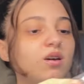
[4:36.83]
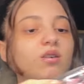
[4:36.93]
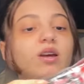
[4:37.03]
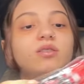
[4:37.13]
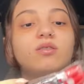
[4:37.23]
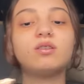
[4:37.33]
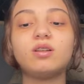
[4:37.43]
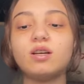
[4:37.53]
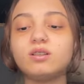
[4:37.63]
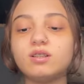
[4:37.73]
on. Okay, so the
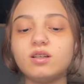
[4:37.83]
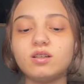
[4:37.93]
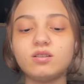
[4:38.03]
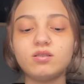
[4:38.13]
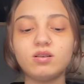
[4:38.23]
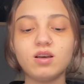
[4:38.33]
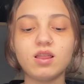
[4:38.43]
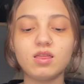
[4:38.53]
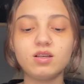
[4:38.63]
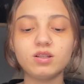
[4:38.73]
next thing,
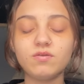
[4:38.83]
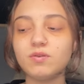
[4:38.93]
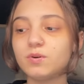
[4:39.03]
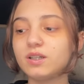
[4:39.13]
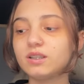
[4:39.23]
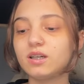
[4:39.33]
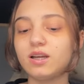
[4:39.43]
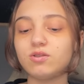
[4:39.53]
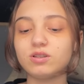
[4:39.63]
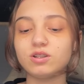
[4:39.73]
these are for press on
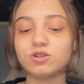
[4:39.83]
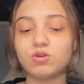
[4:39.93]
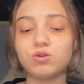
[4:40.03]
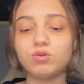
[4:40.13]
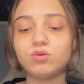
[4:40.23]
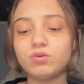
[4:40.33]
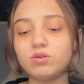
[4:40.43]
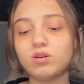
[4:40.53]
nails. It's glue,